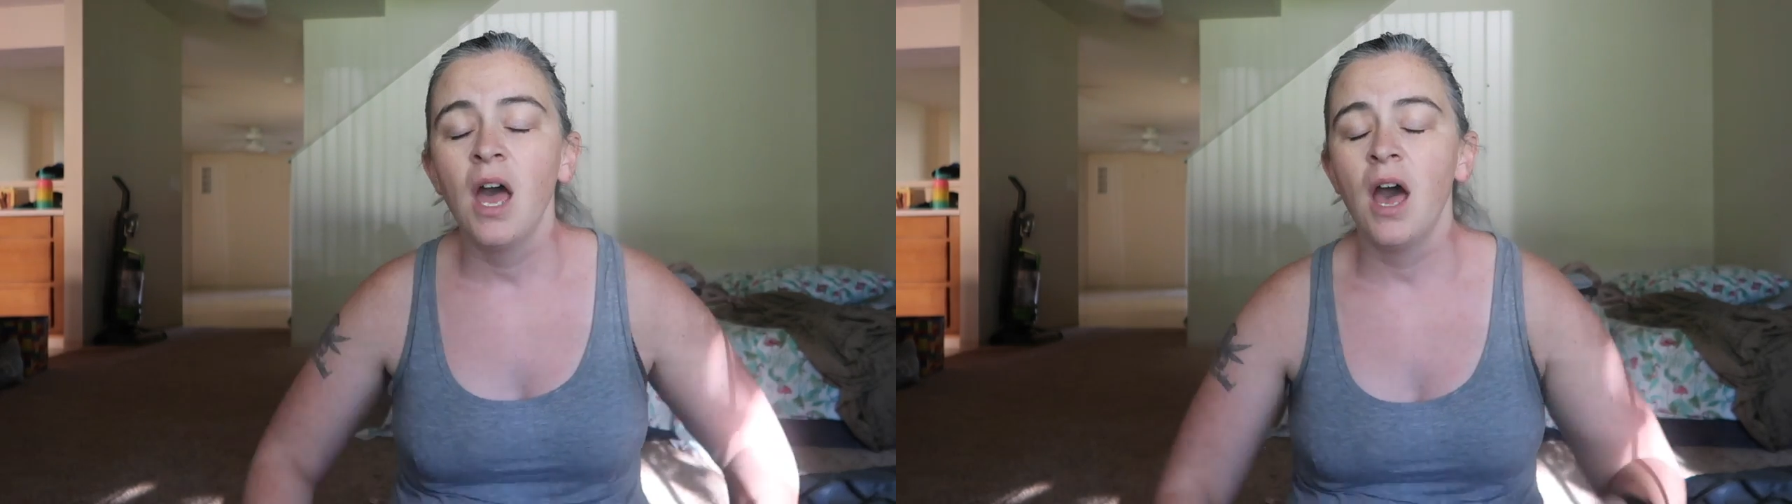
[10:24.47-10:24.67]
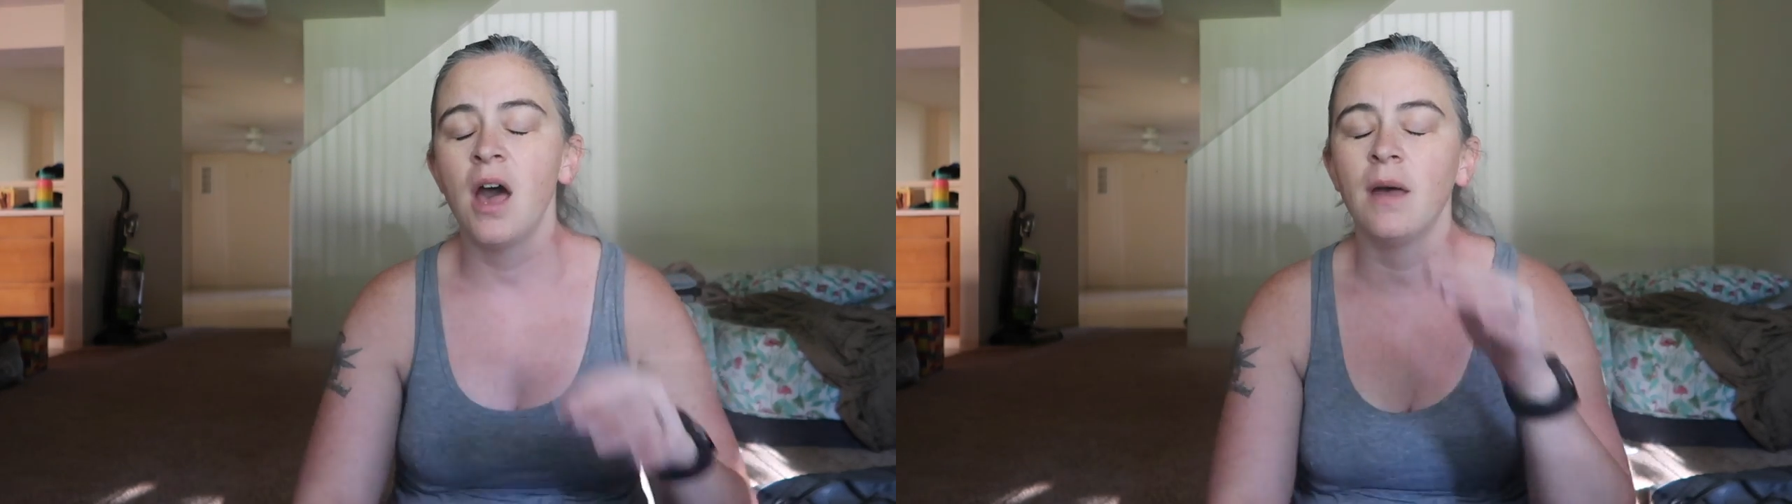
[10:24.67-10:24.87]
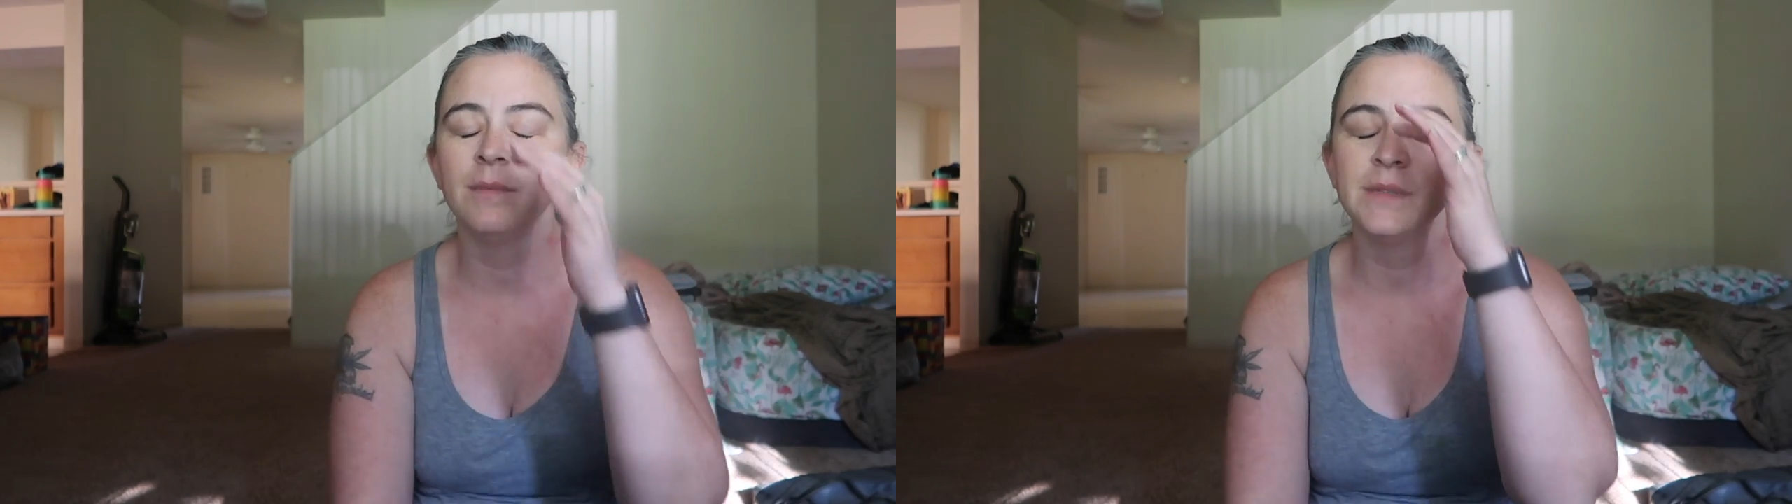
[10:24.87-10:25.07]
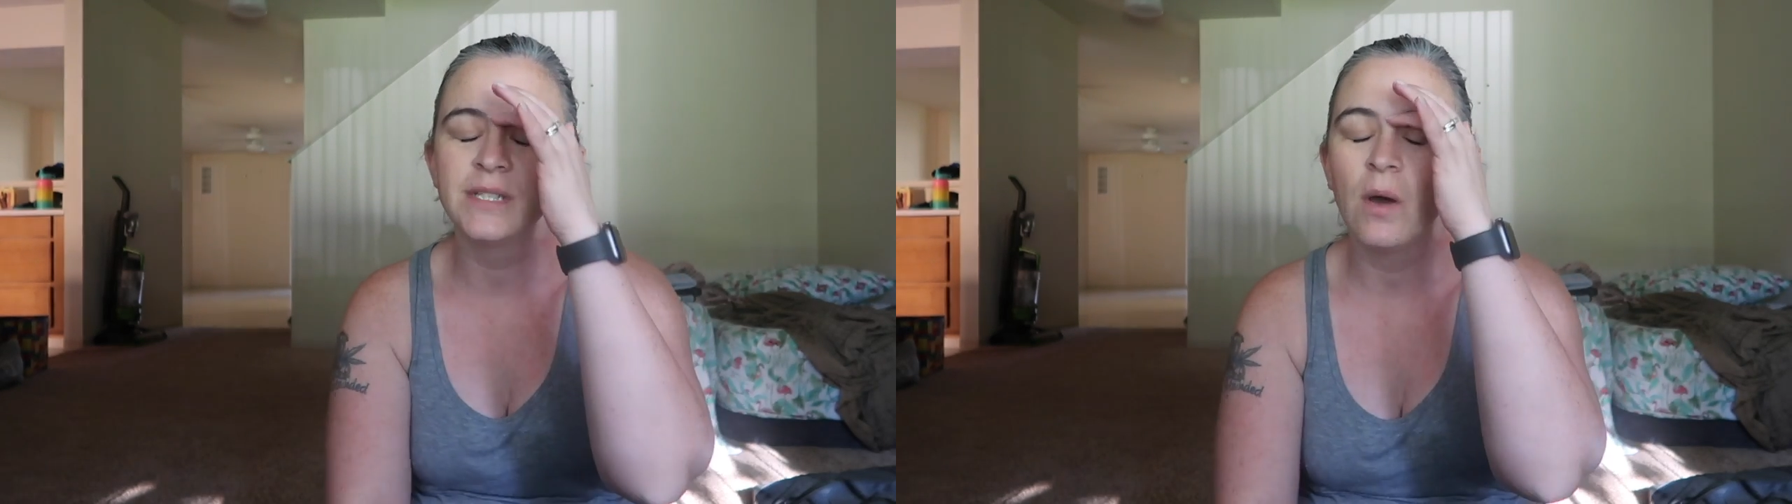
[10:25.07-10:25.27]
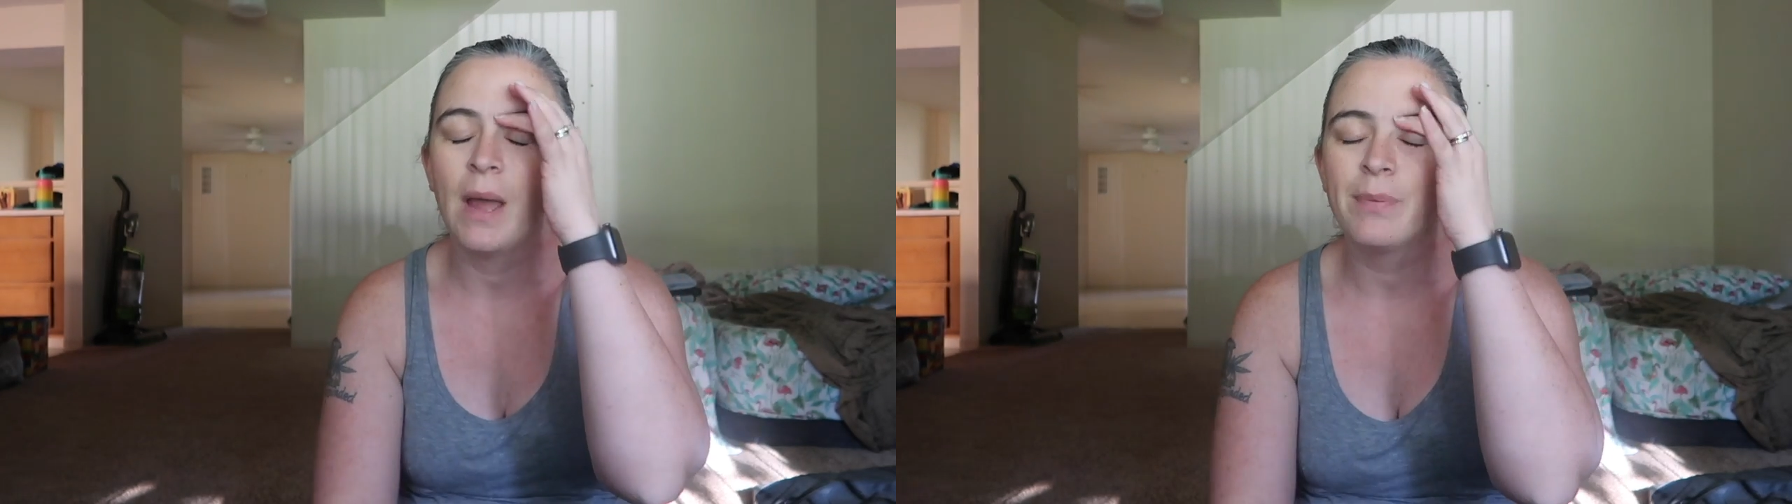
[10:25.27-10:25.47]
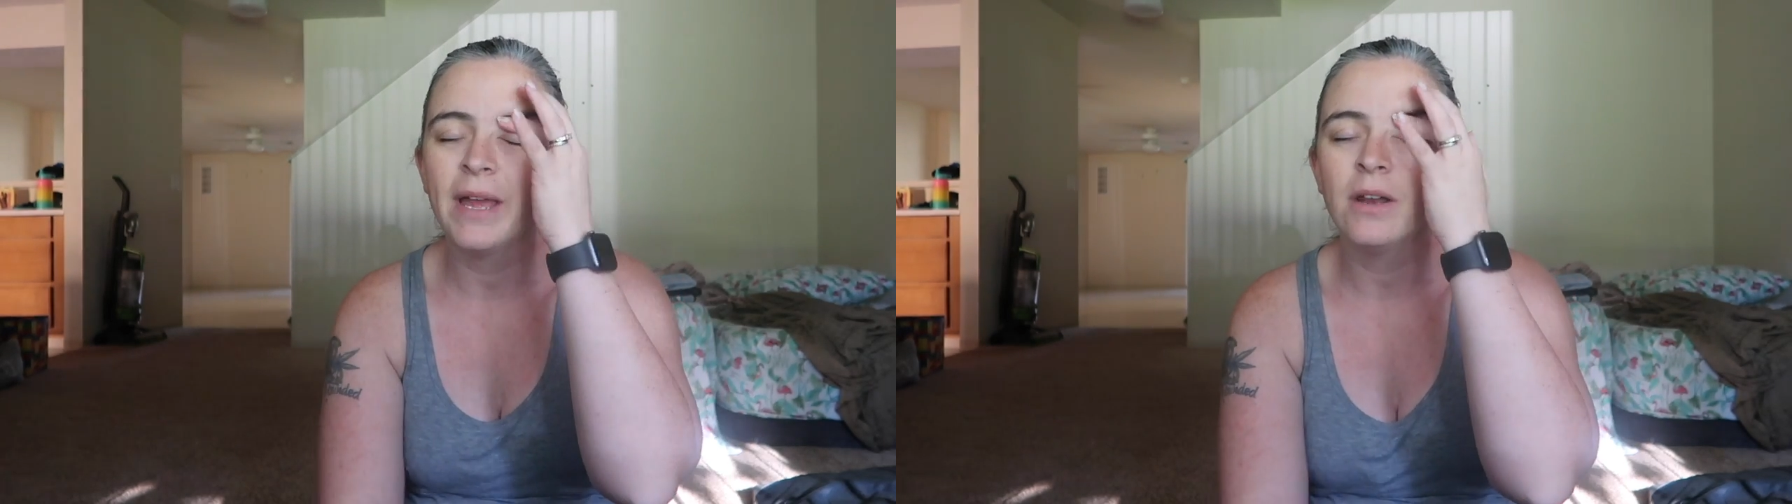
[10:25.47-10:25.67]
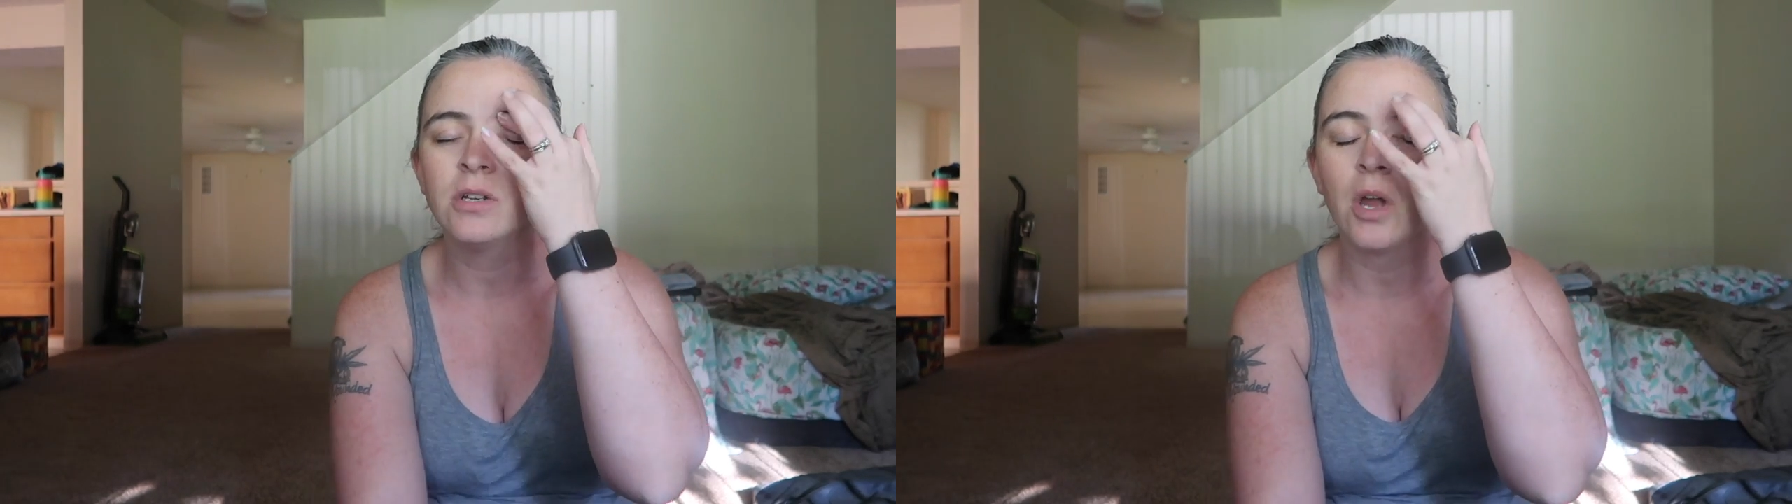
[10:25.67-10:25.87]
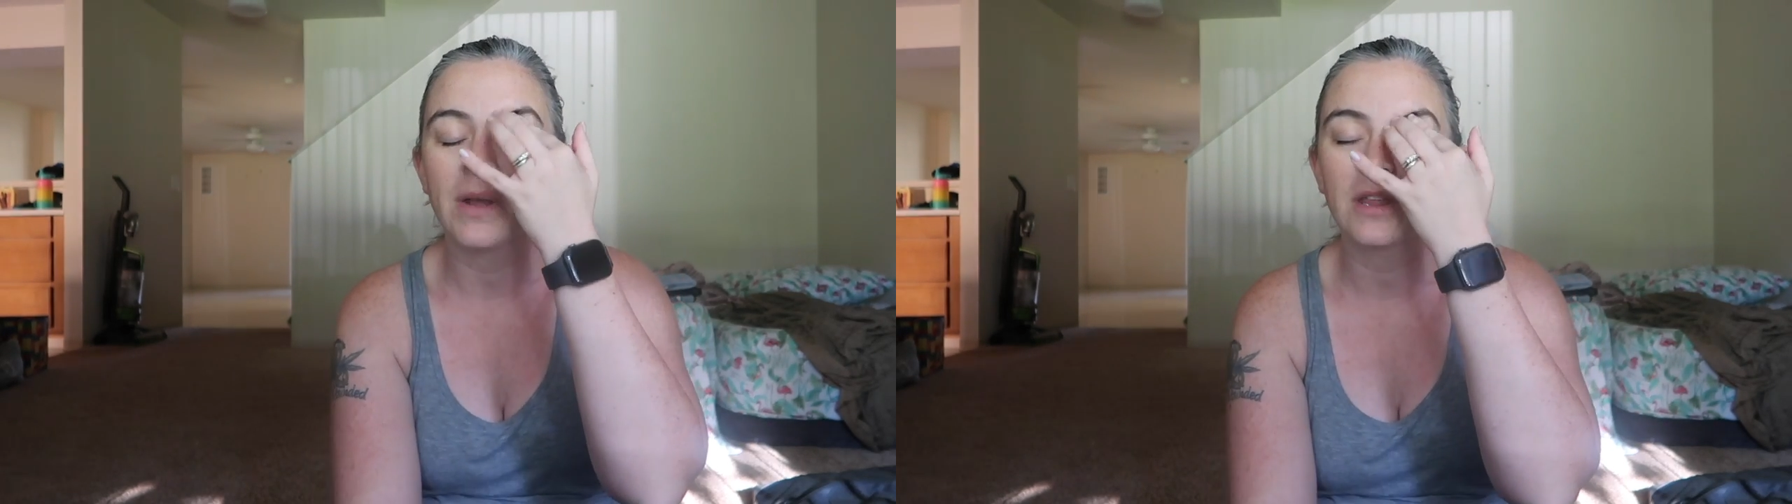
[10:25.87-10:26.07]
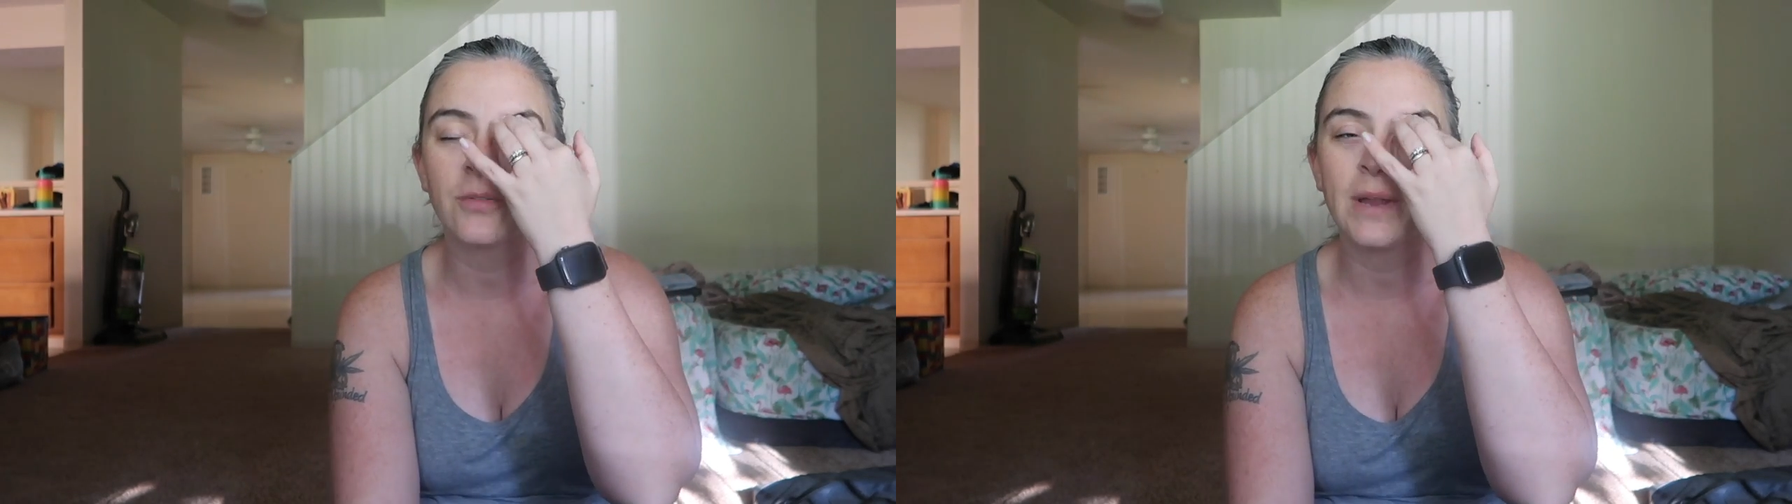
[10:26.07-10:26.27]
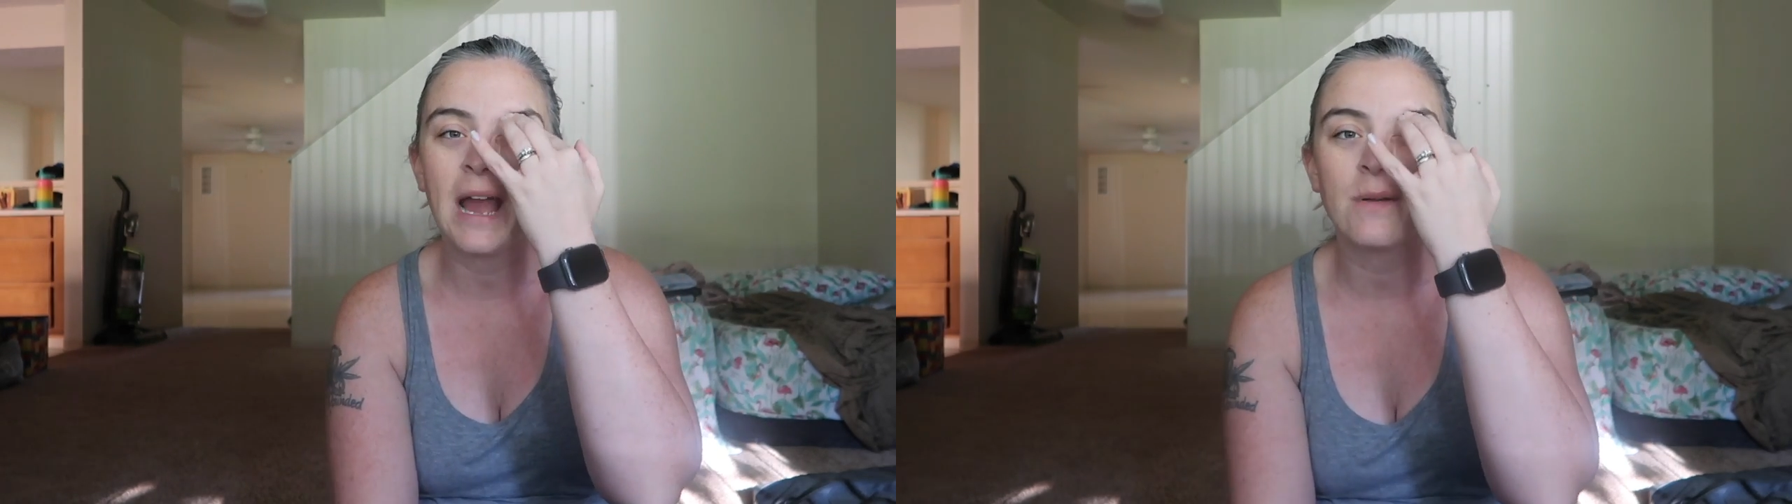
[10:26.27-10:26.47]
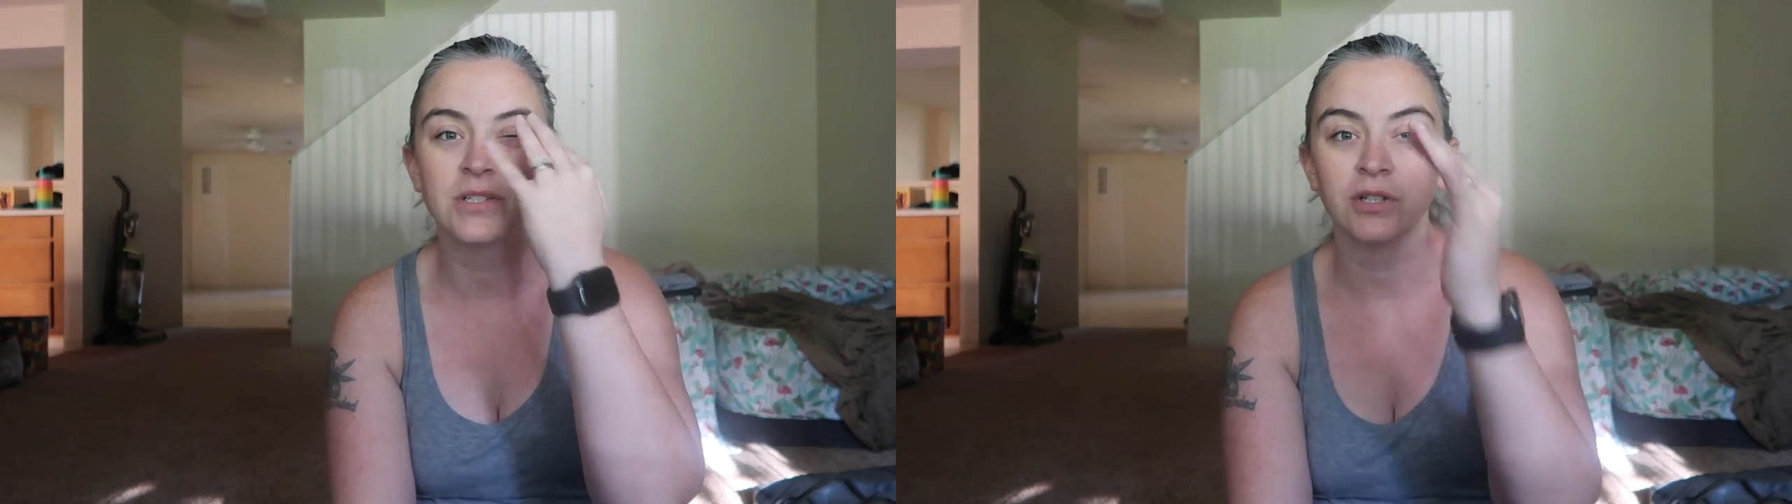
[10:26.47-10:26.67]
So I plan on going 3 hours